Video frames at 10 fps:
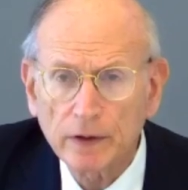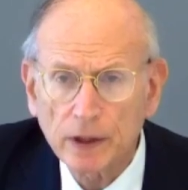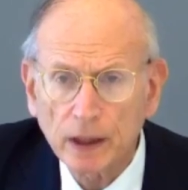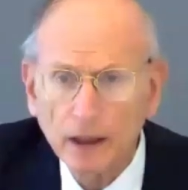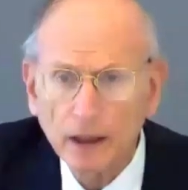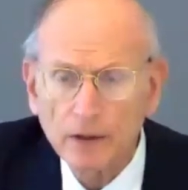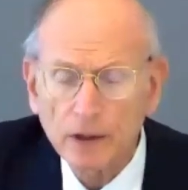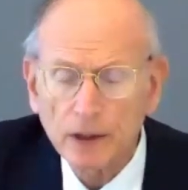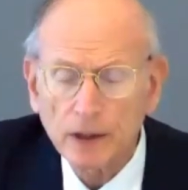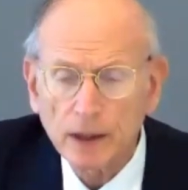Wiesel, is
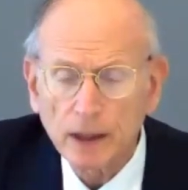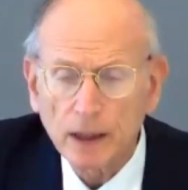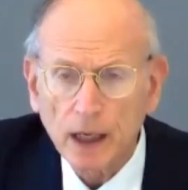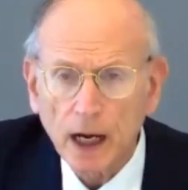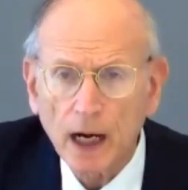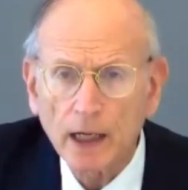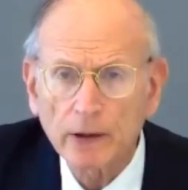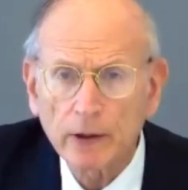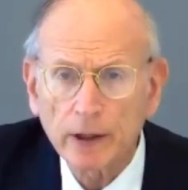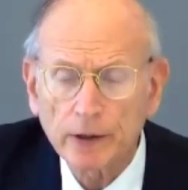the
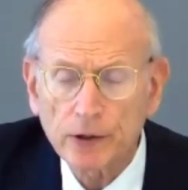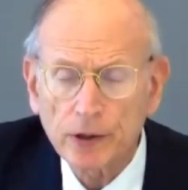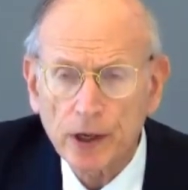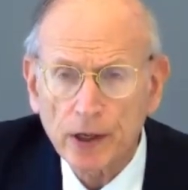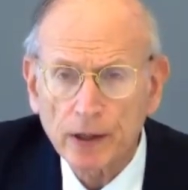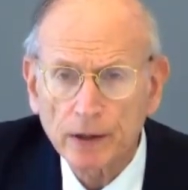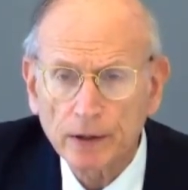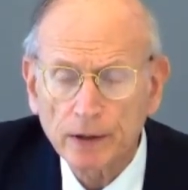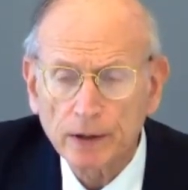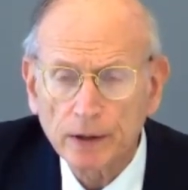honorary chair
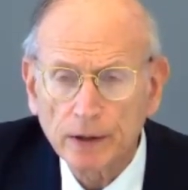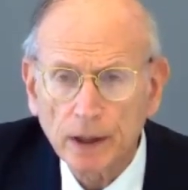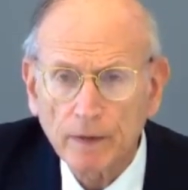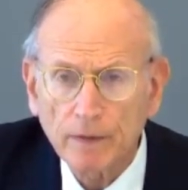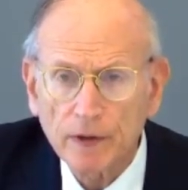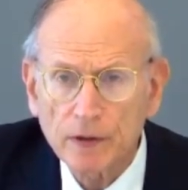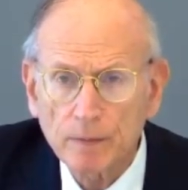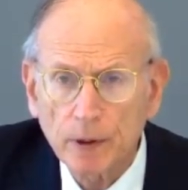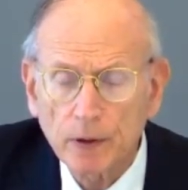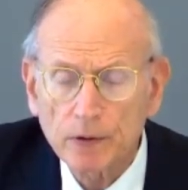of this
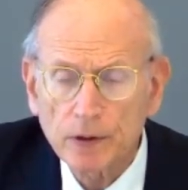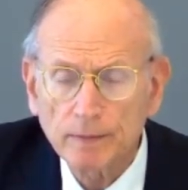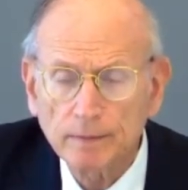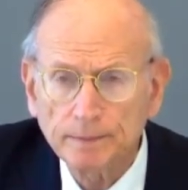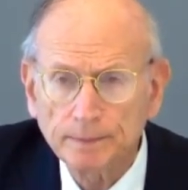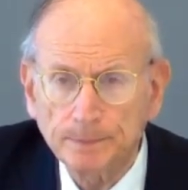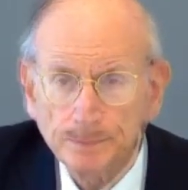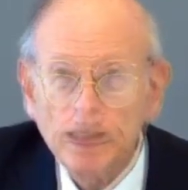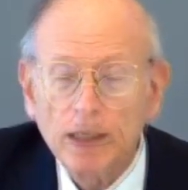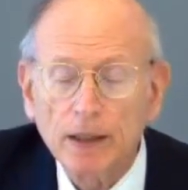symposium,
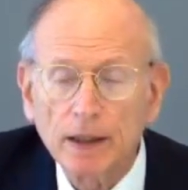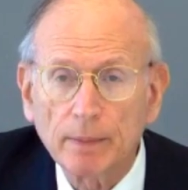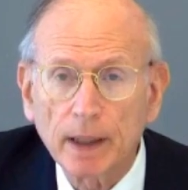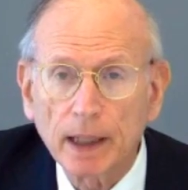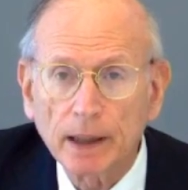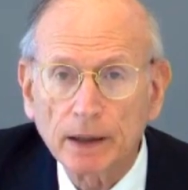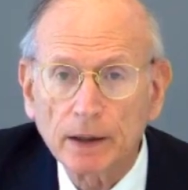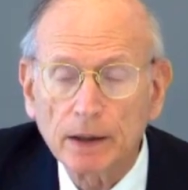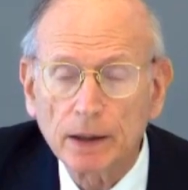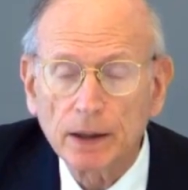that my
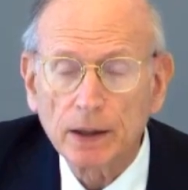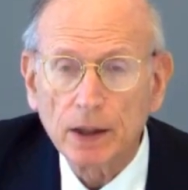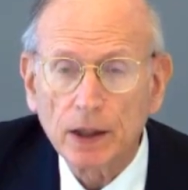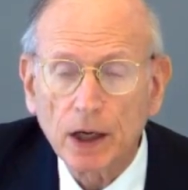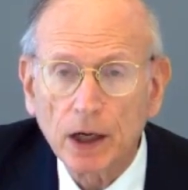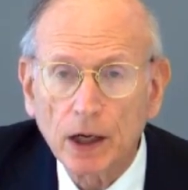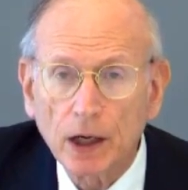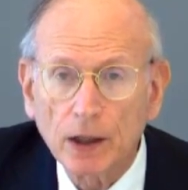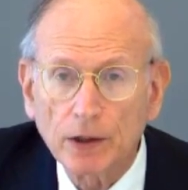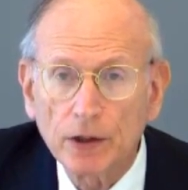
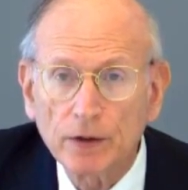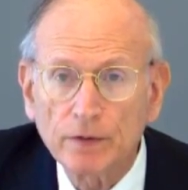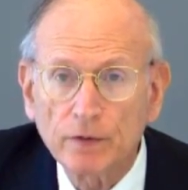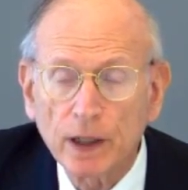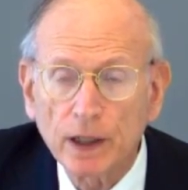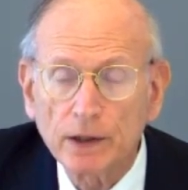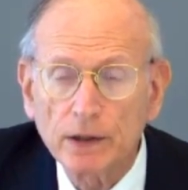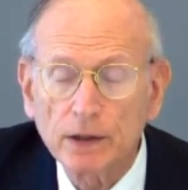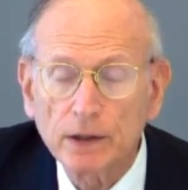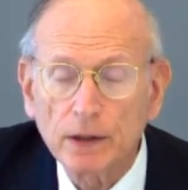uh, dear
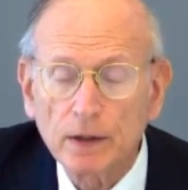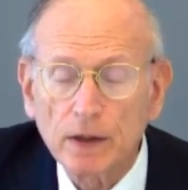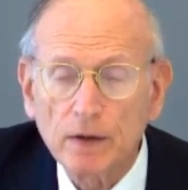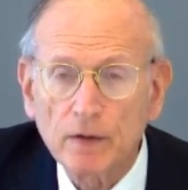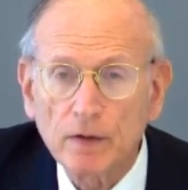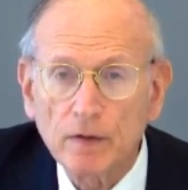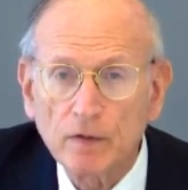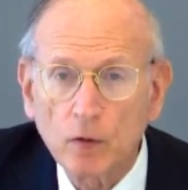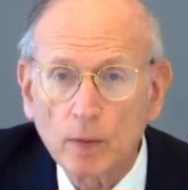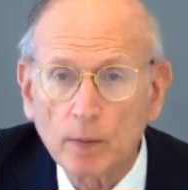friend,
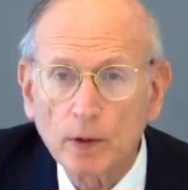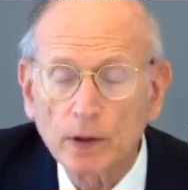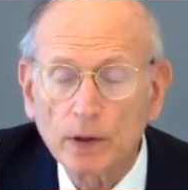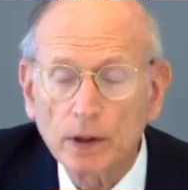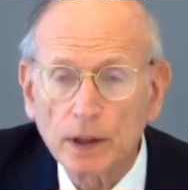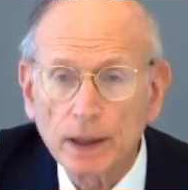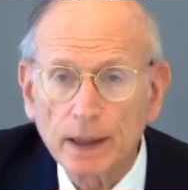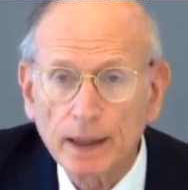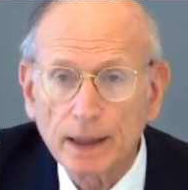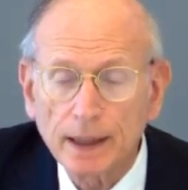former
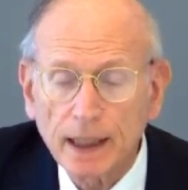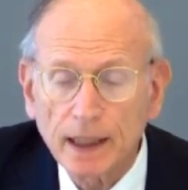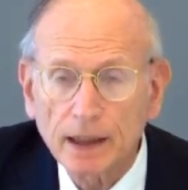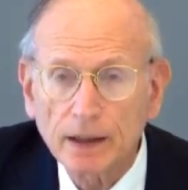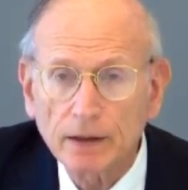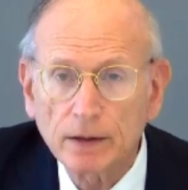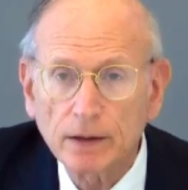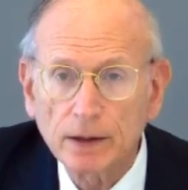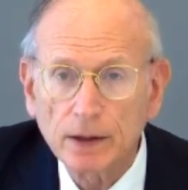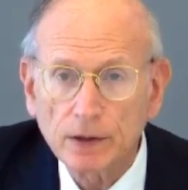Canadian
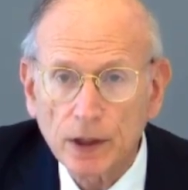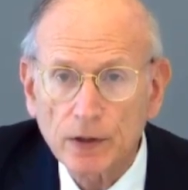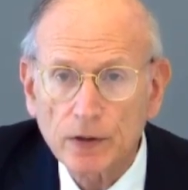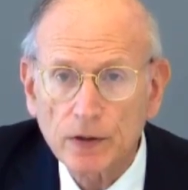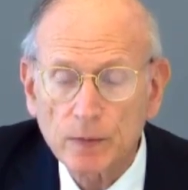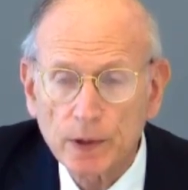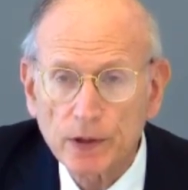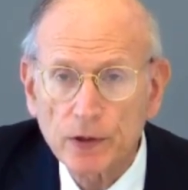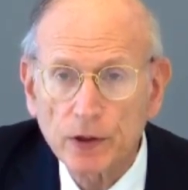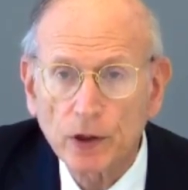Justice
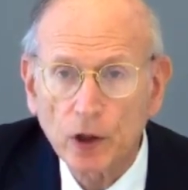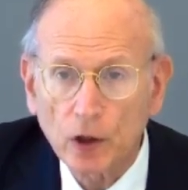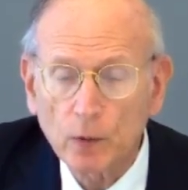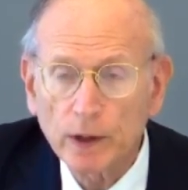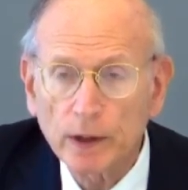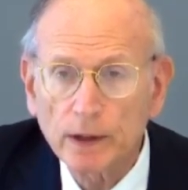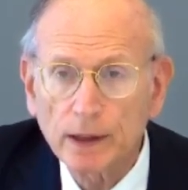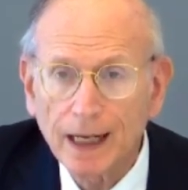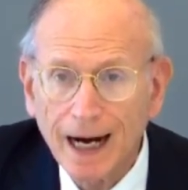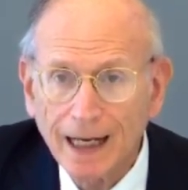Minister Irwin
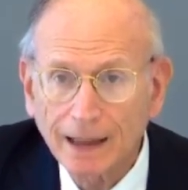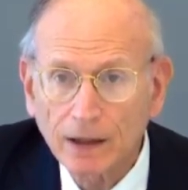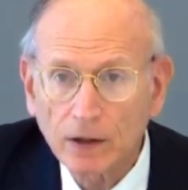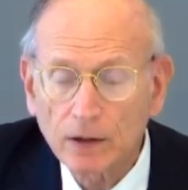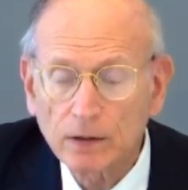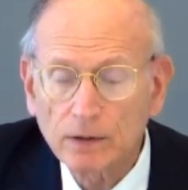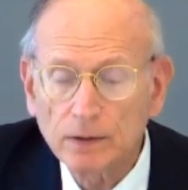Cotler,